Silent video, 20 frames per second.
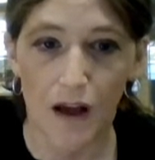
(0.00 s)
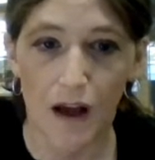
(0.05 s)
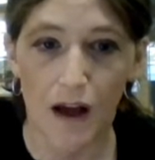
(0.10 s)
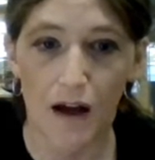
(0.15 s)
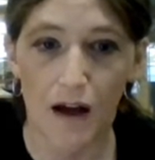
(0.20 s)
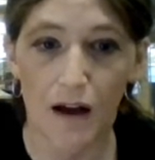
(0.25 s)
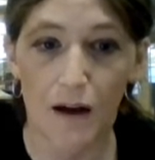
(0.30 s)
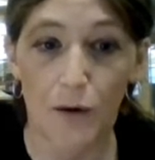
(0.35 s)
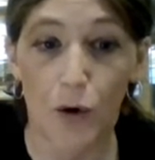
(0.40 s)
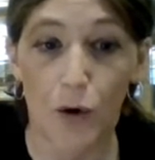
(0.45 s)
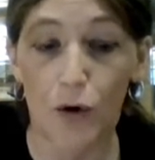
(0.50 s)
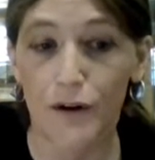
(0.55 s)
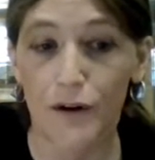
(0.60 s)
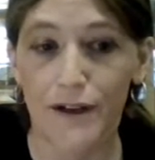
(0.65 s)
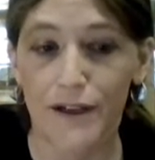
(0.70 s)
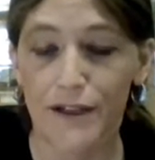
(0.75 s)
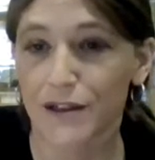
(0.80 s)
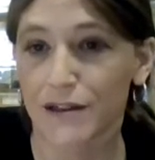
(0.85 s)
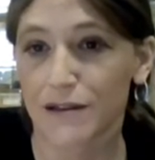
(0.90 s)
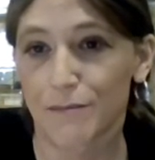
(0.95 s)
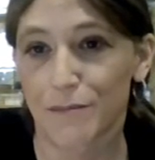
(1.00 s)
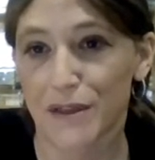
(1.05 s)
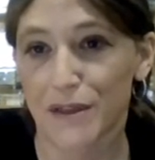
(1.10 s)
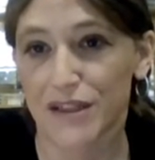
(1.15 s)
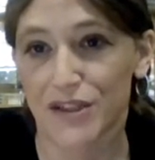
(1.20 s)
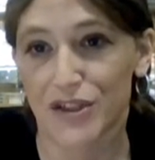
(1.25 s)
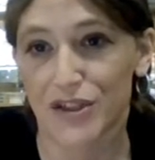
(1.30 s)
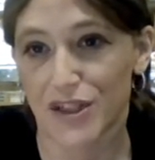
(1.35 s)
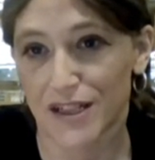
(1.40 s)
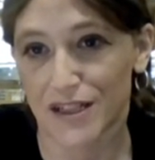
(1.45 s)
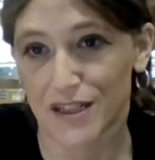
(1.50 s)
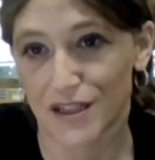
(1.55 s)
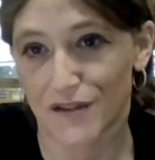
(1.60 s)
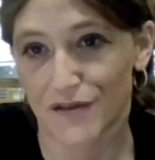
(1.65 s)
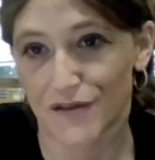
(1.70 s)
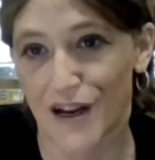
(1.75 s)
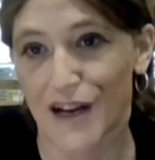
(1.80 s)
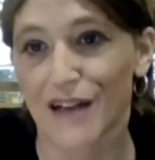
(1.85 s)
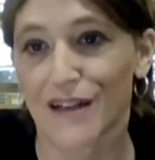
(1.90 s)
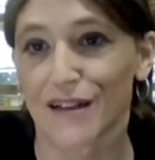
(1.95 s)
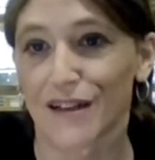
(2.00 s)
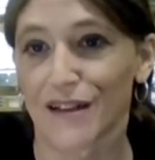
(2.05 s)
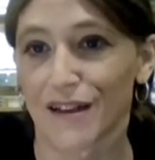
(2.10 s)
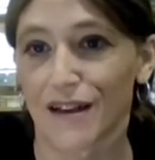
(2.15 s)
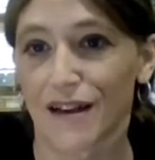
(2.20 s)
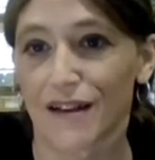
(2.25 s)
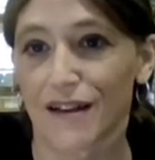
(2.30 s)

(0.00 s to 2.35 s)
Or it could be a chance finding.